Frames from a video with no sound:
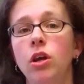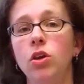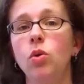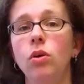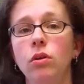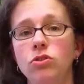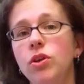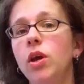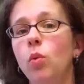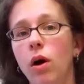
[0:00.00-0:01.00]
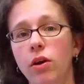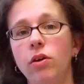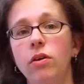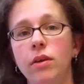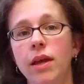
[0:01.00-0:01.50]
your drinking
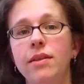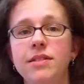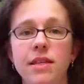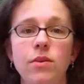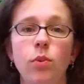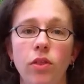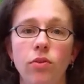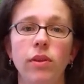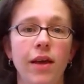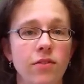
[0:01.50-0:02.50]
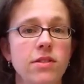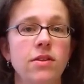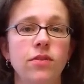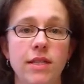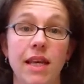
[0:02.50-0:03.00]
water and see whether the levels
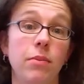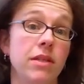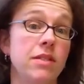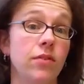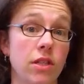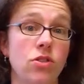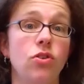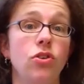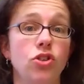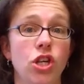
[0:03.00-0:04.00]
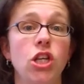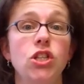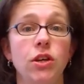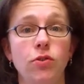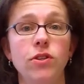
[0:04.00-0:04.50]
of contaminants of concern are
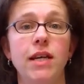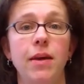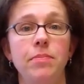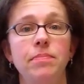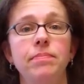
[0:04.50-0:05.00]
changing over time.